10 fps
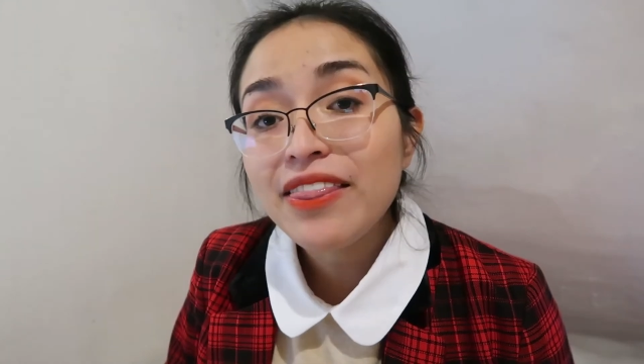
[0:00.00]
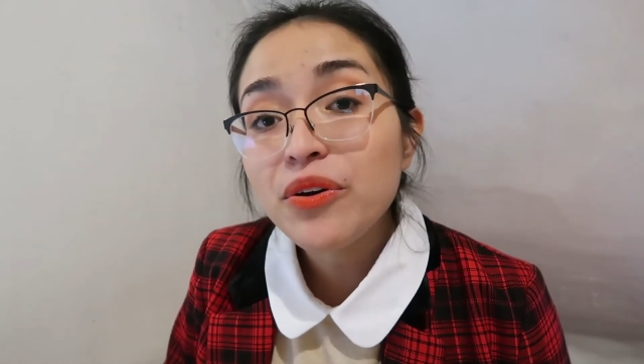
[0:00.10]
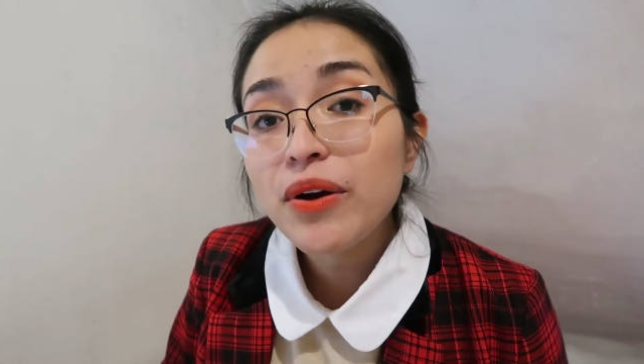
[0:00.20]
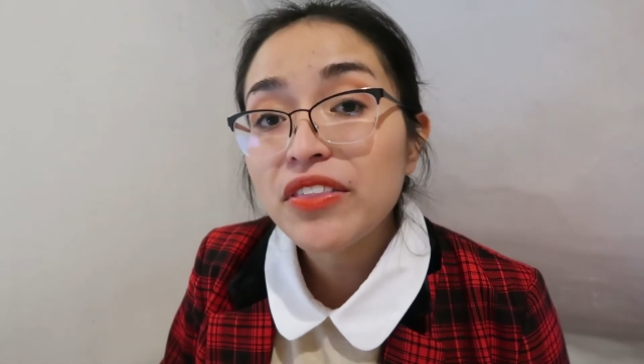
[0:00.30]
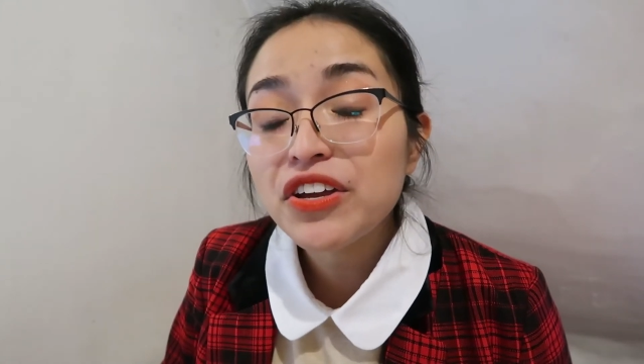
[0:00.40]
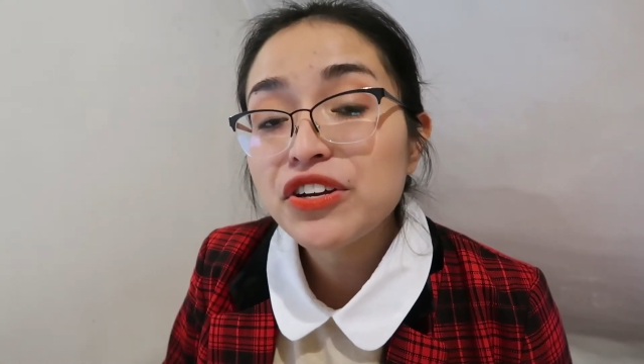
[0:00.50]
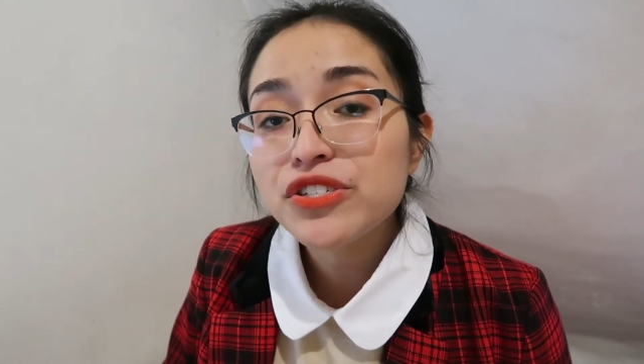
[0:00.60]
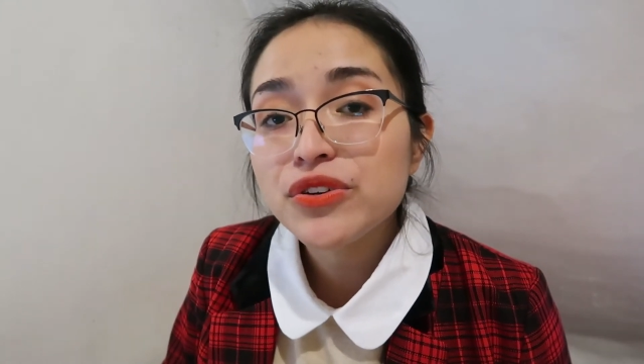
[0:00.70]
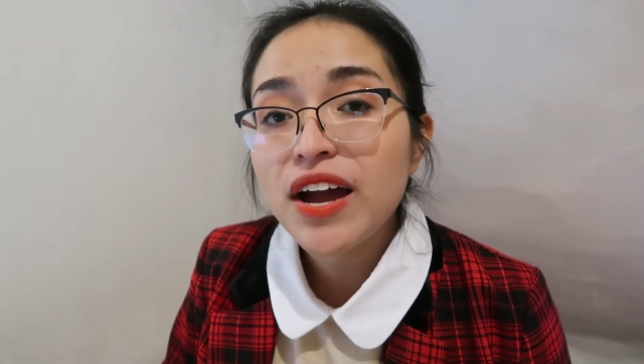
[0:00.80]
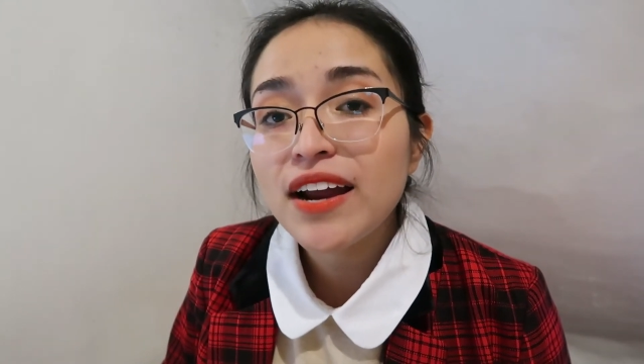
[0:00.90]
And the way that
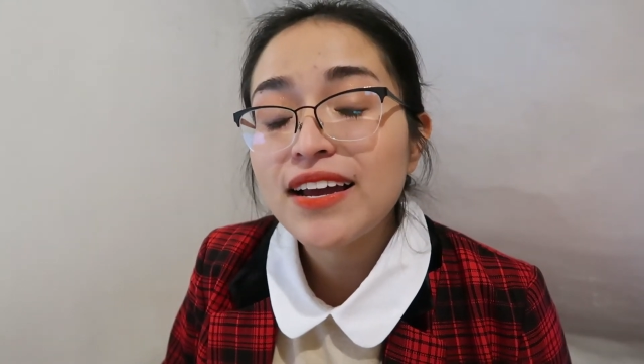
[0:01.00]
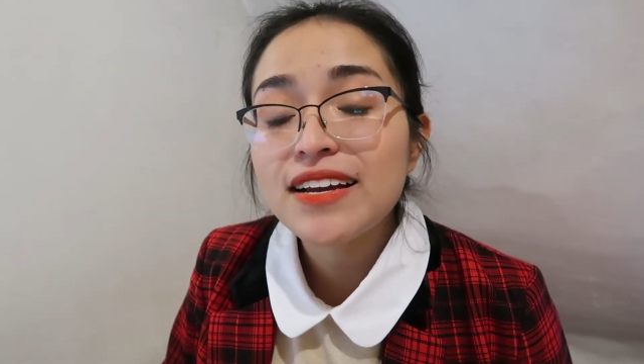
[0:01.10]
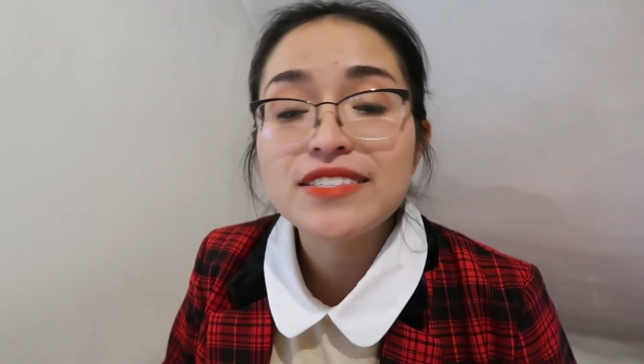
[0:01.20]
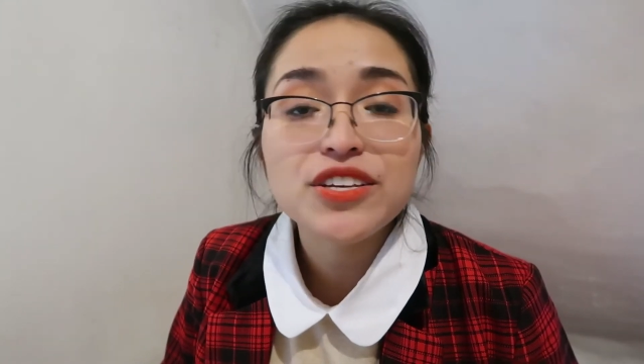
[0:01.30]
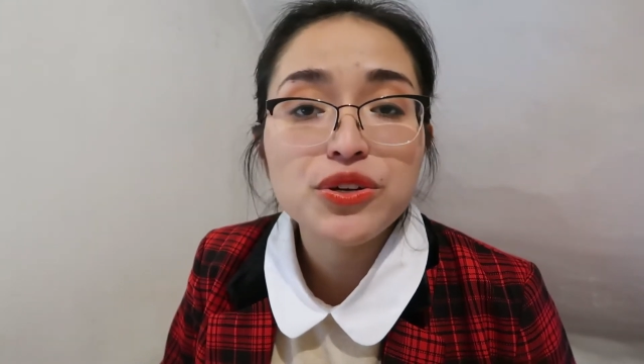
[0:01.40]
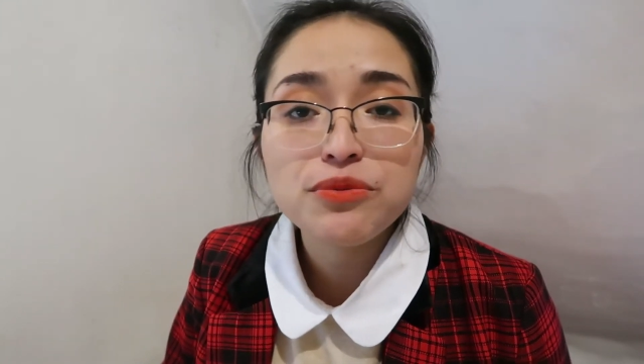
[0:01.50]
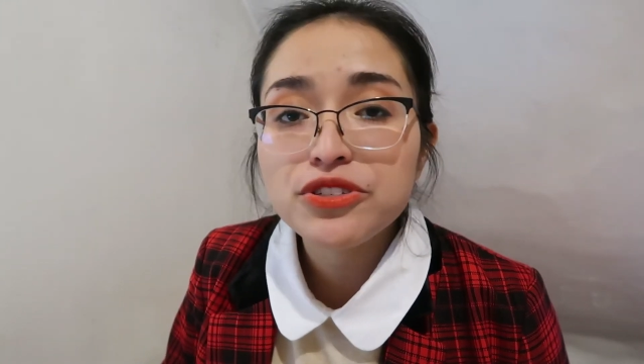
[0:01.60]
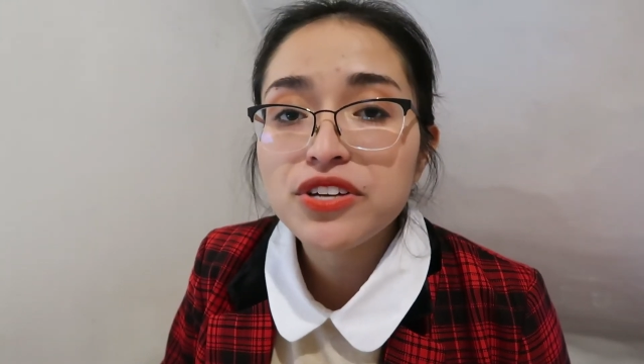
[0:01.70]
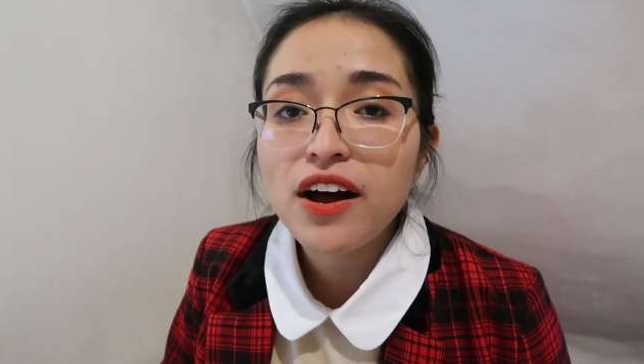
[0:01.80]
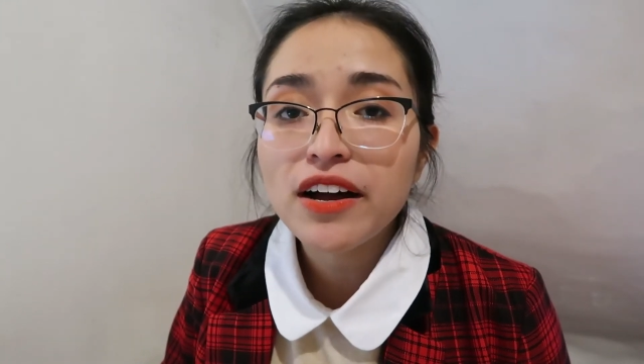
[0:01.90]
you do that is you
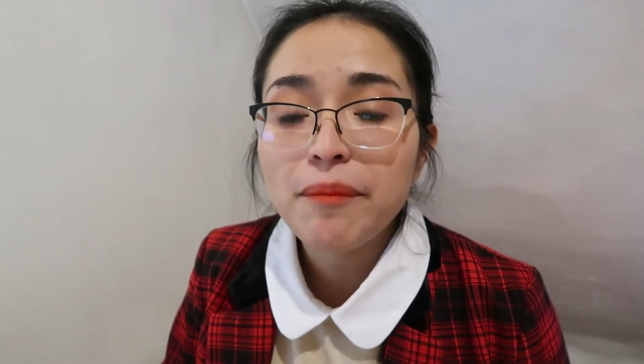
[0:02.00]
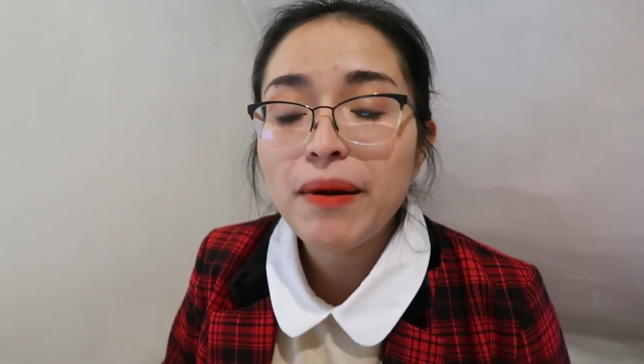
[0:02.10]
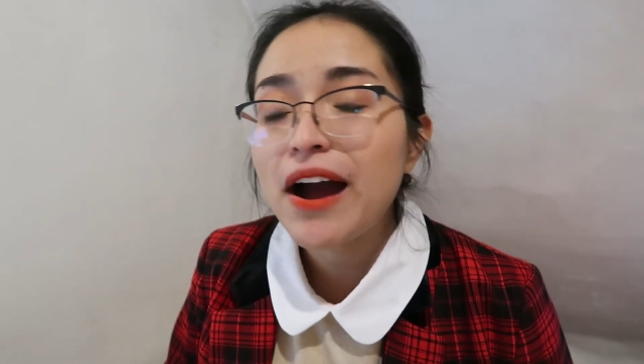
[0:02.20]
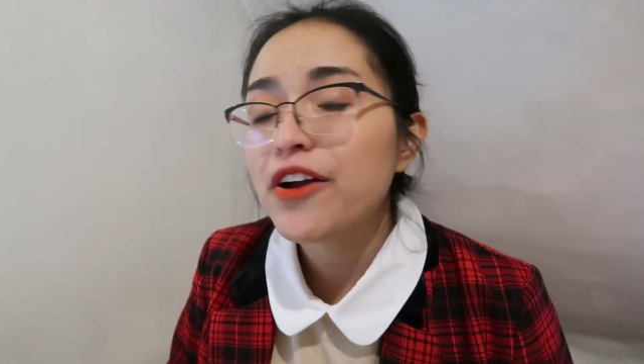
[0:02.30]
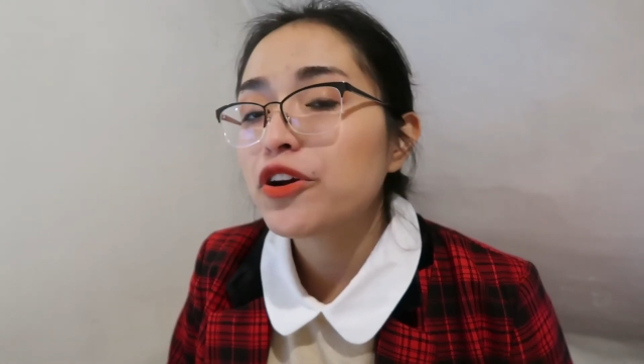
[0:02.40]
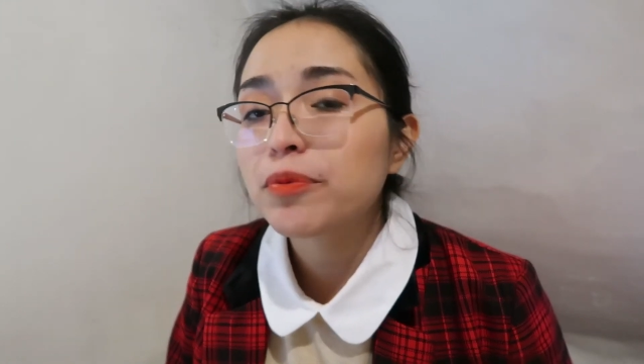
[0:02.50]
will talk about